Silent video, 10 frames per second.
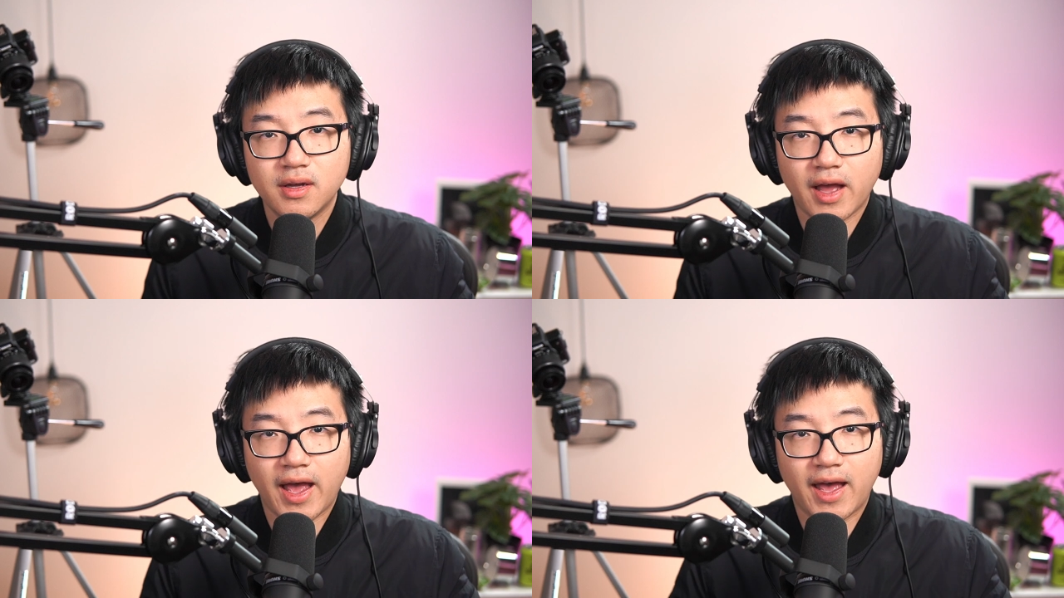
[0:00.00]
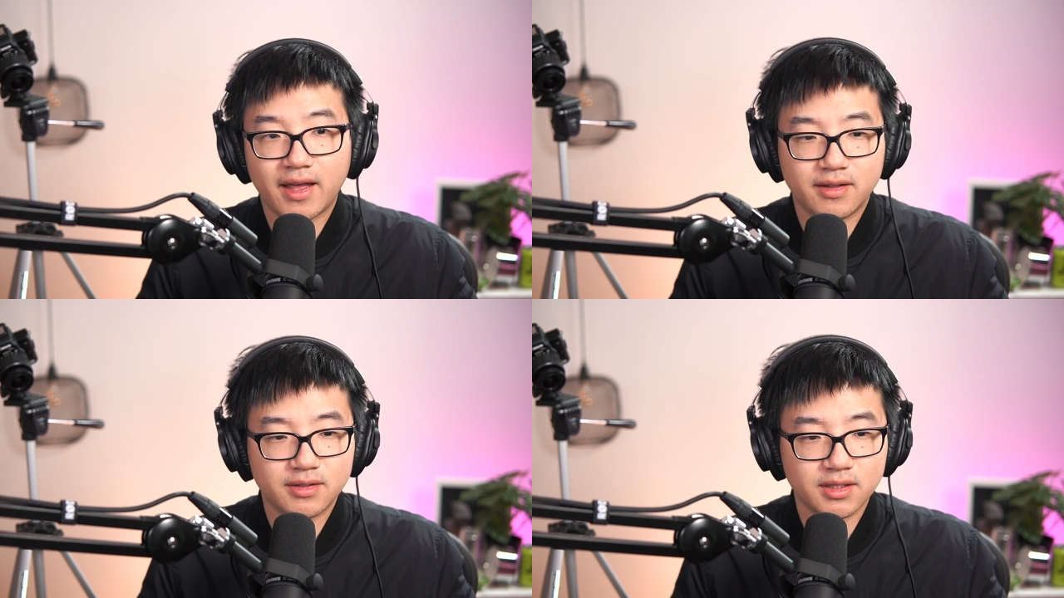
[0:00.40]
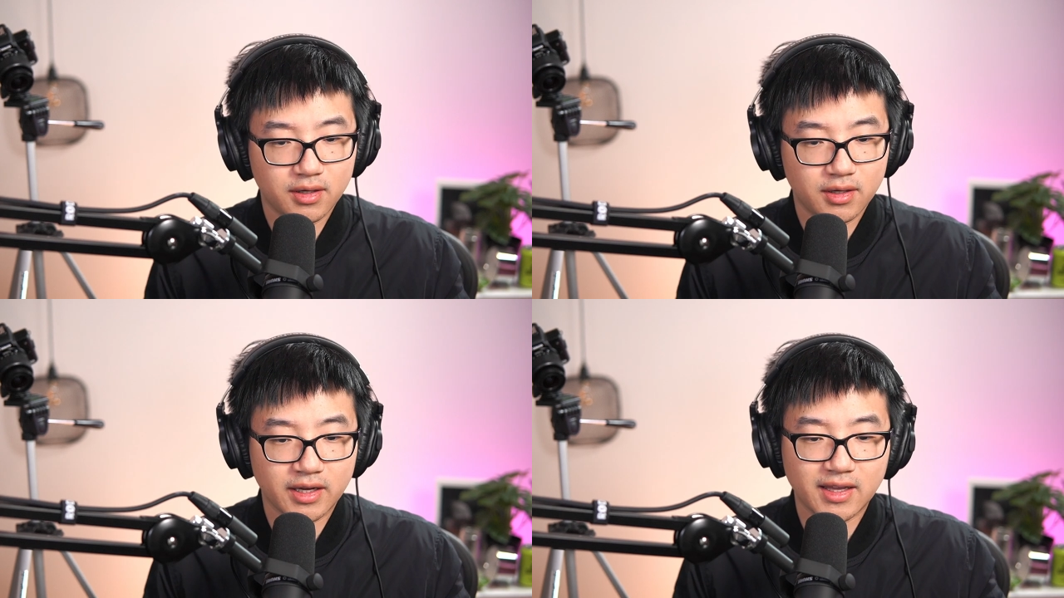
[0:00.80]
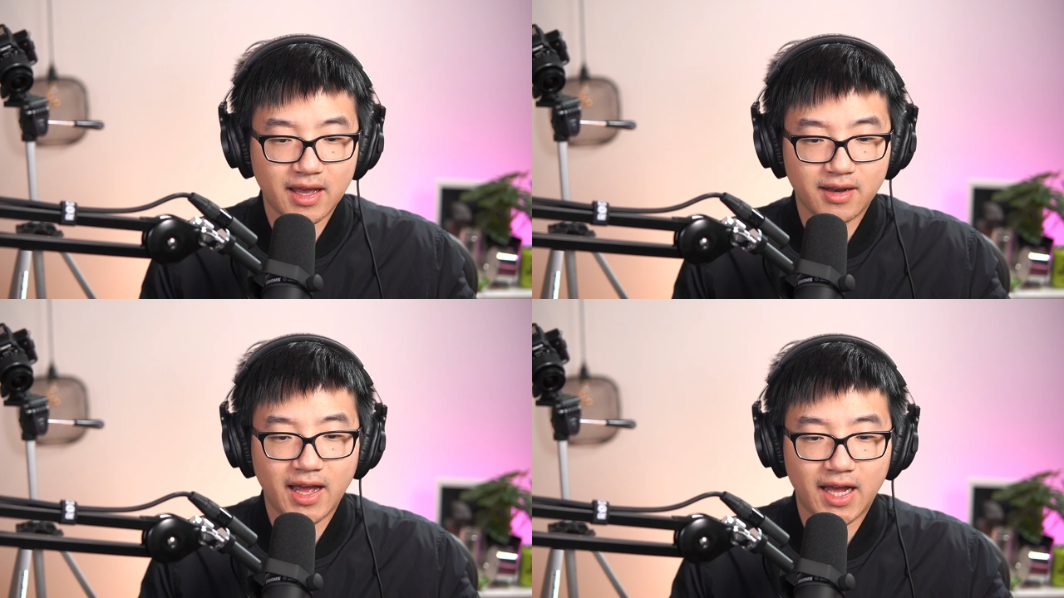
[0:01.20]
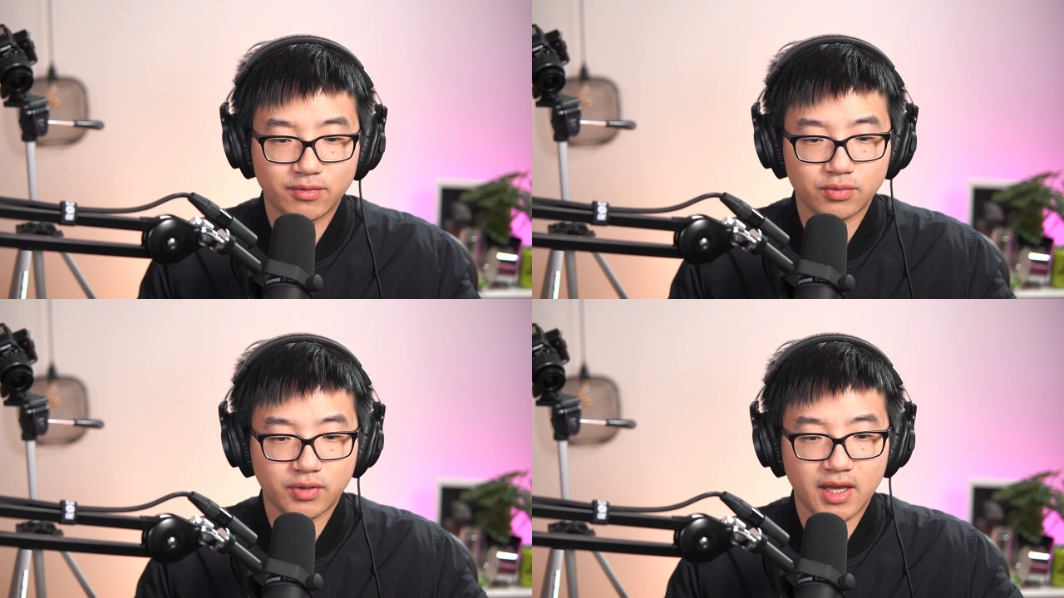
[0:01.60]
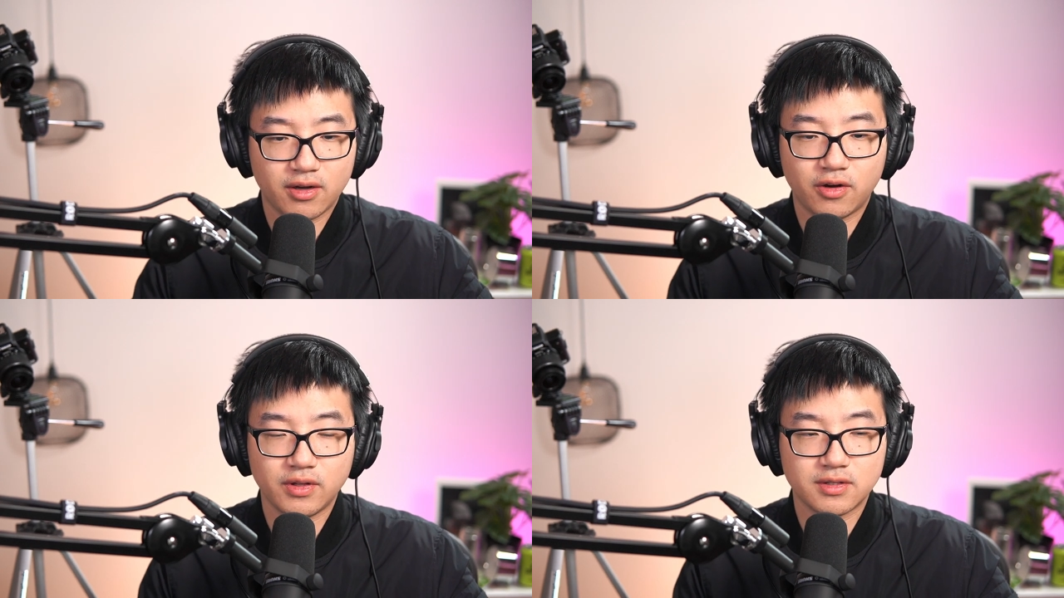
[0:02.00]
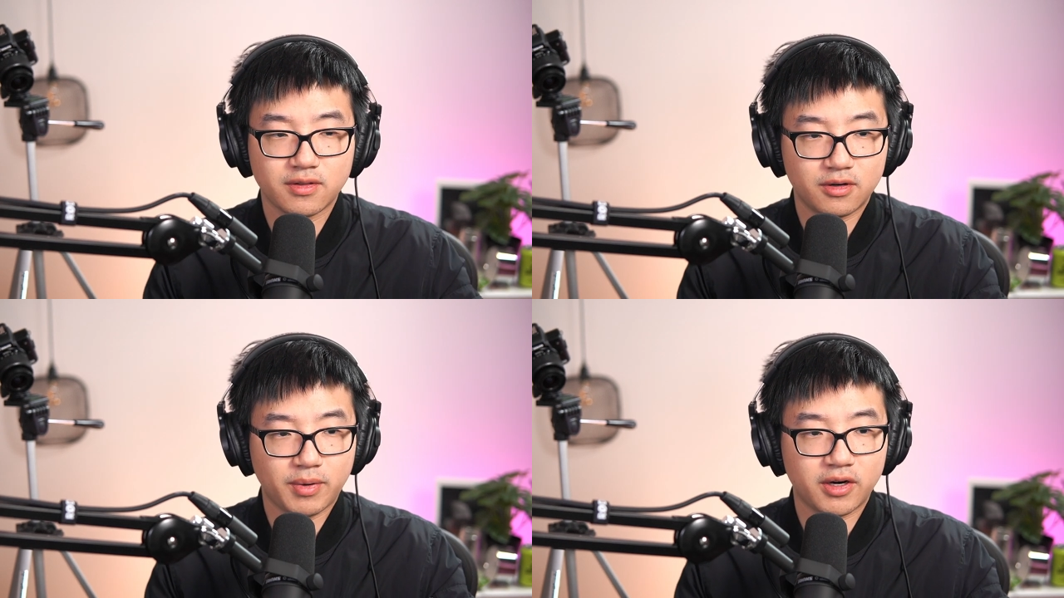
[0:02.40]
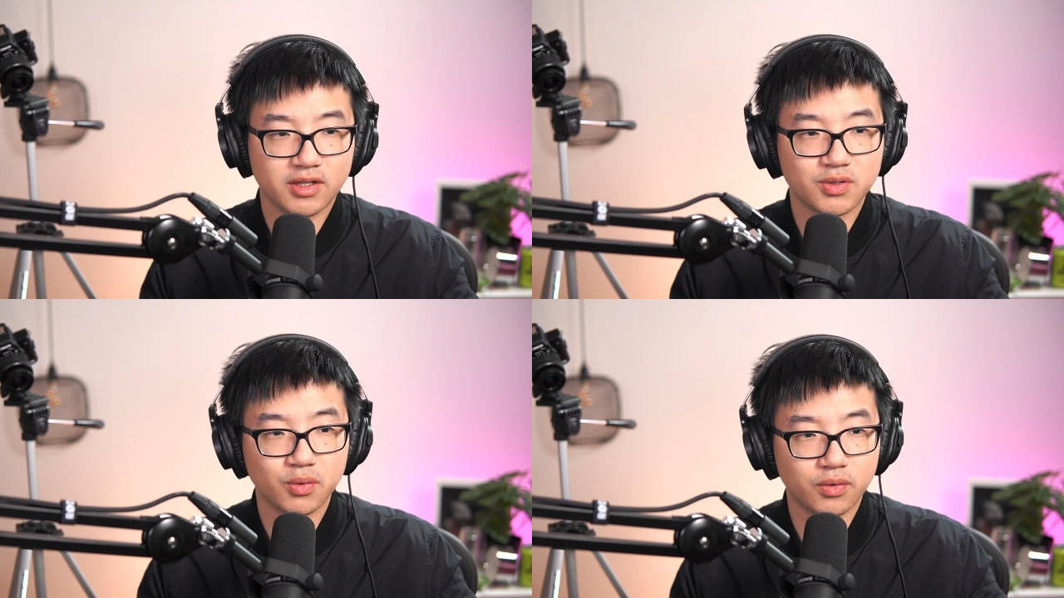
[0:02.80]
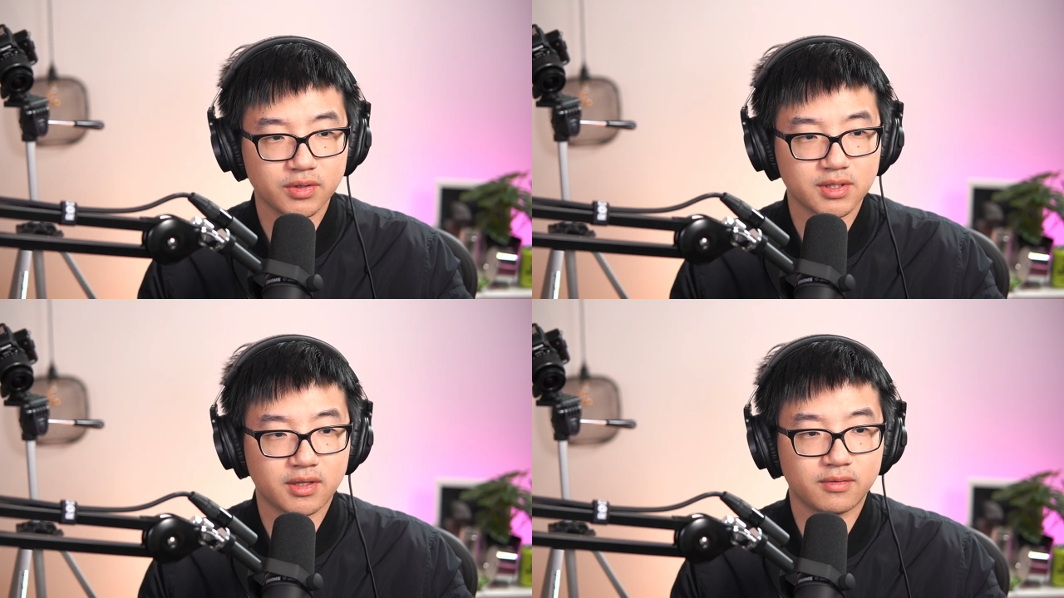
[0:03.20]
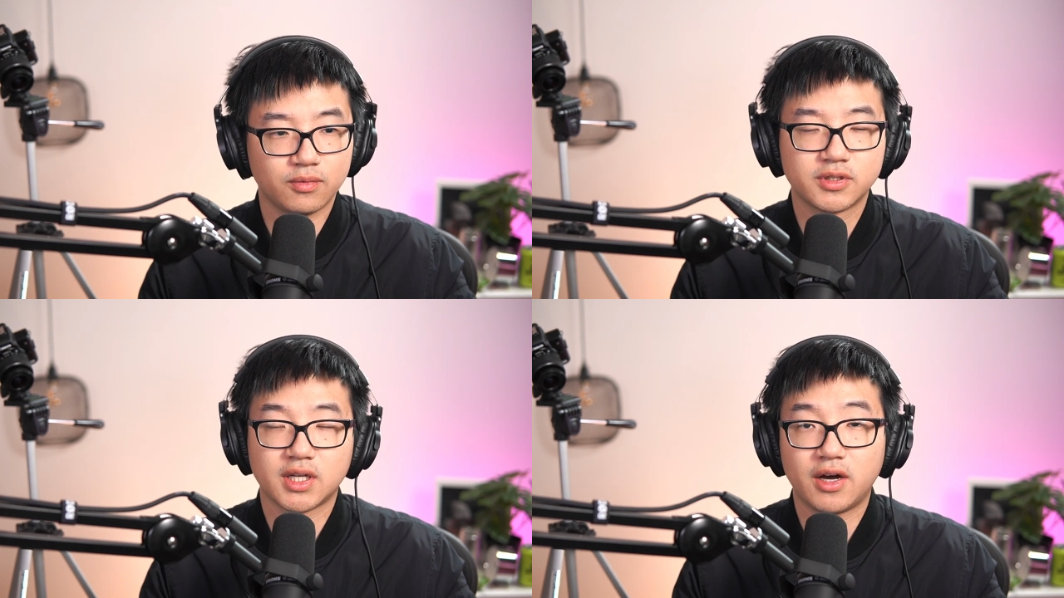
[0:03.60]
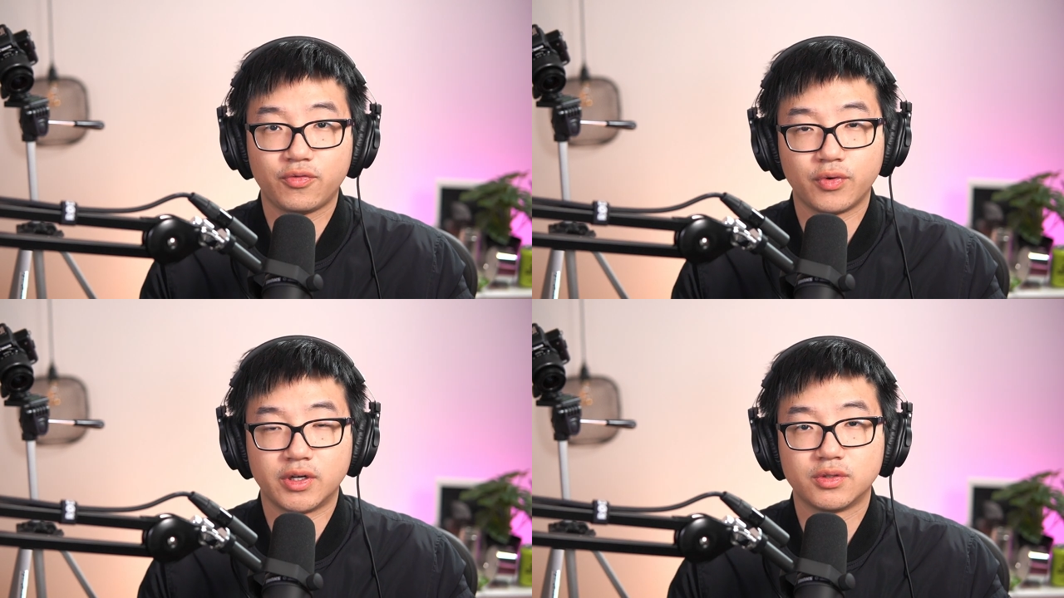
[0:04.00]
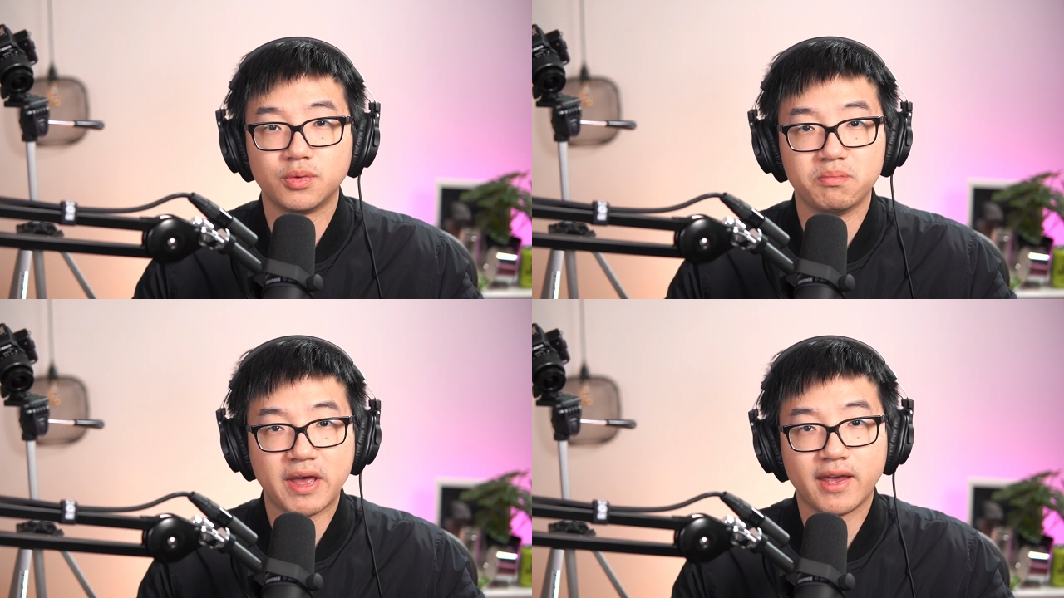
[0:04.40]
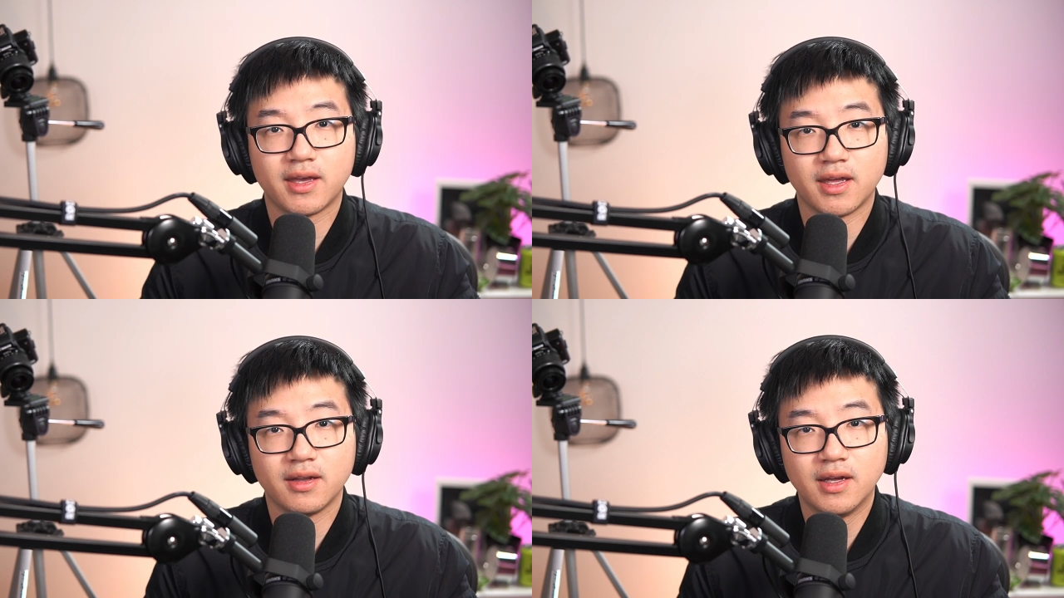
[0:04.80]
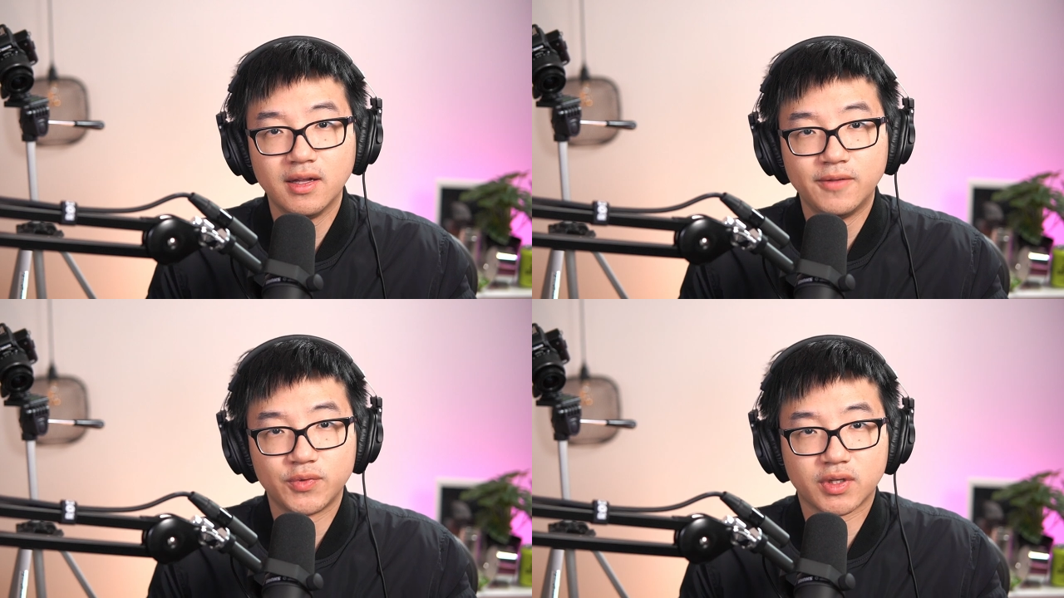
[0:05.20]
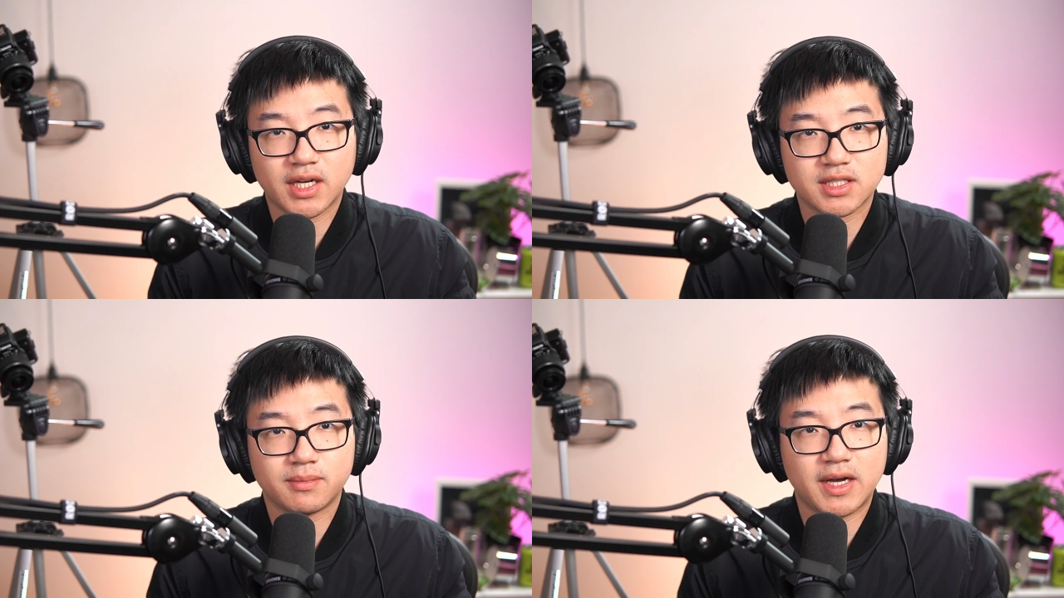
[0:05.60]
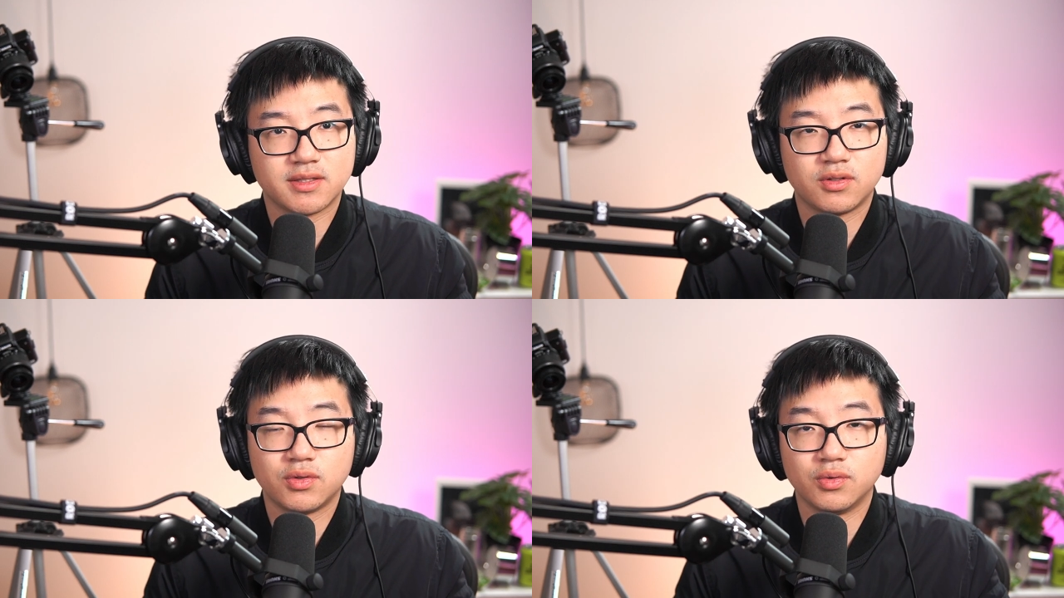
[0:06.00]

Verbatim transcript: and again, have to get all these third-party tools and software to make it, to customize it,